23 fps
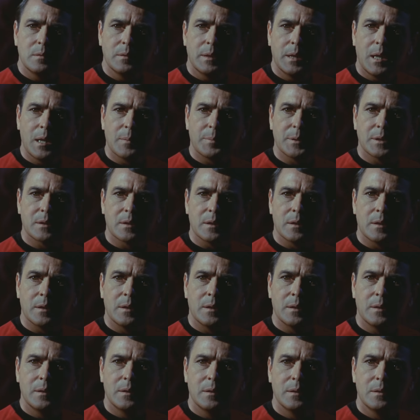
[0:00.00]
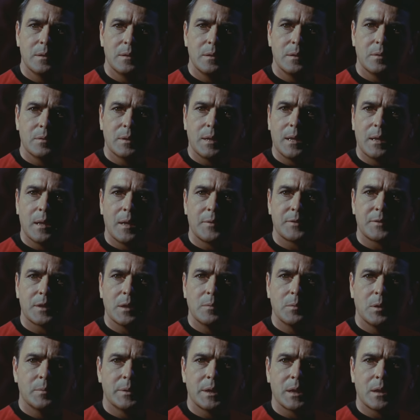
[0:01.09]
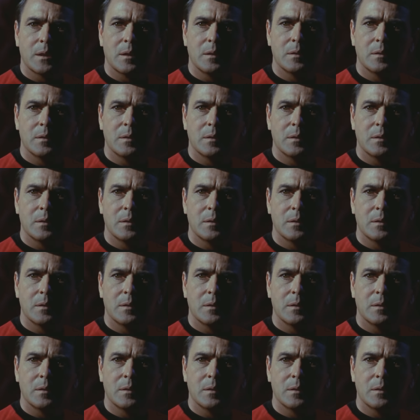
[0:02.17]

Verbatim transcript: What happened, sir? You only left a moment